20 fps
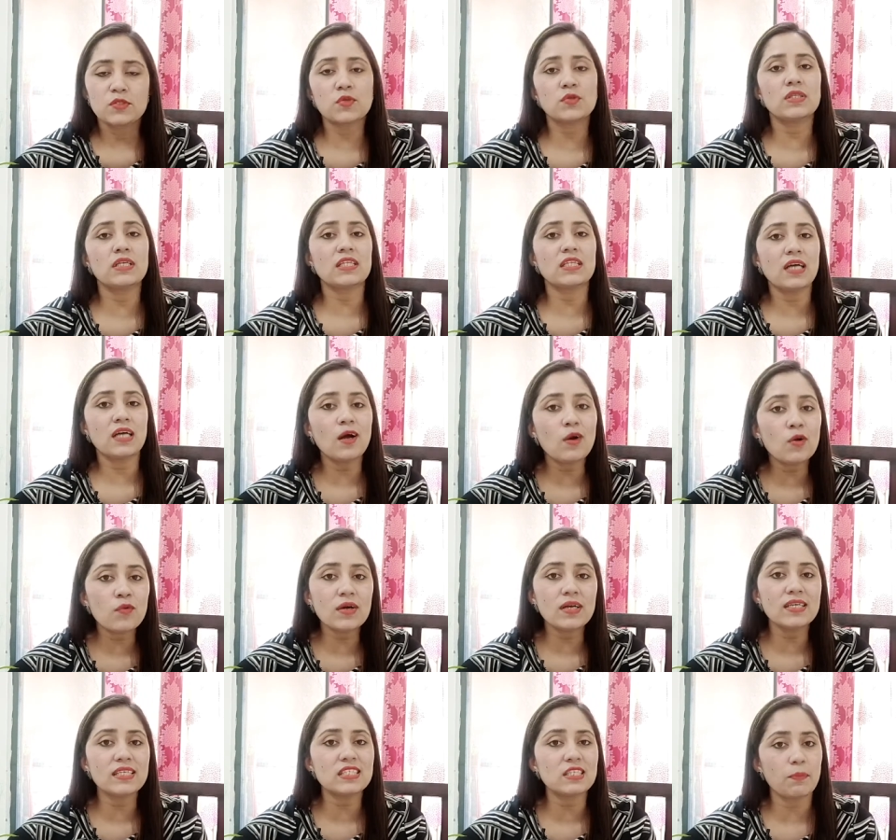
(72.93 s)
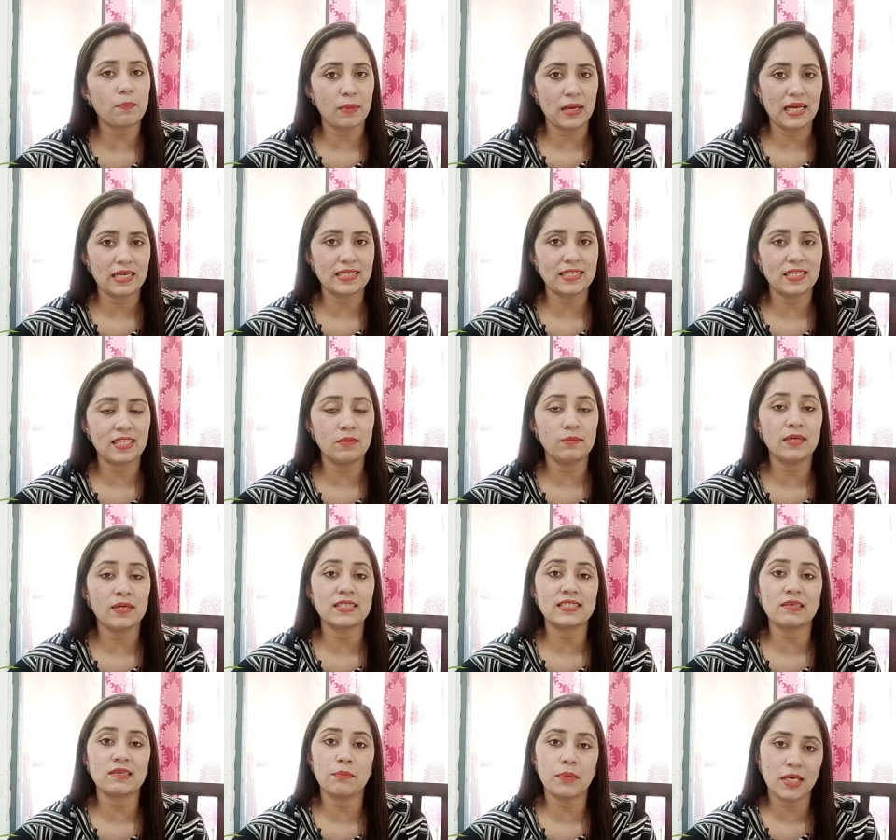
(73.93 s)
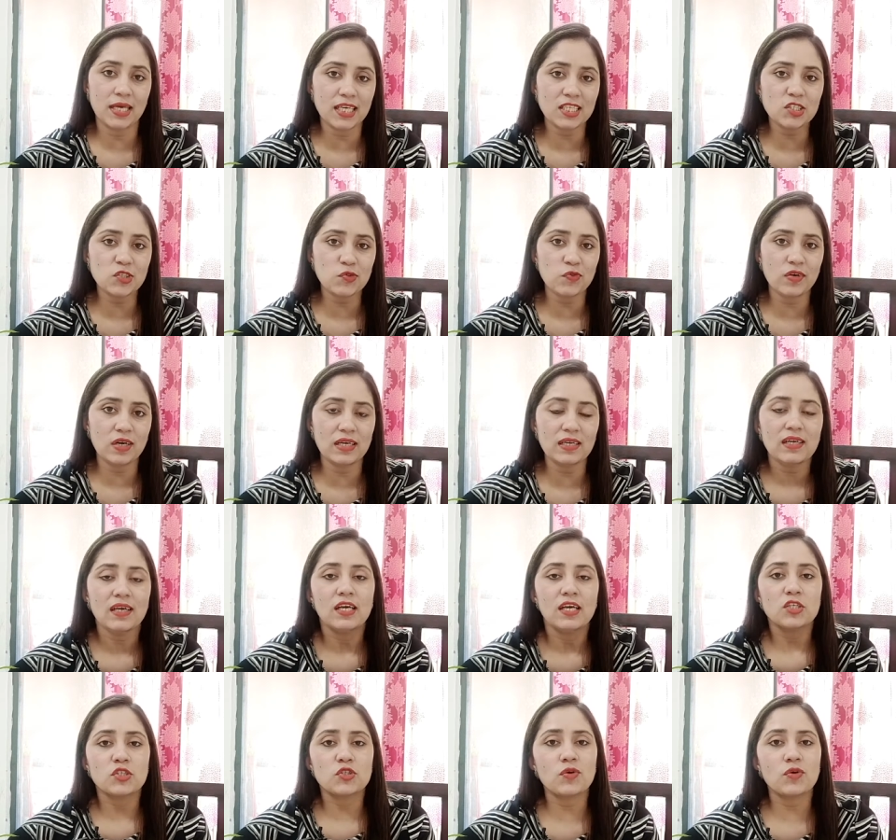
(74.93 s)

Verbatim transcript: So the third one is a platinum. It's the biggest one.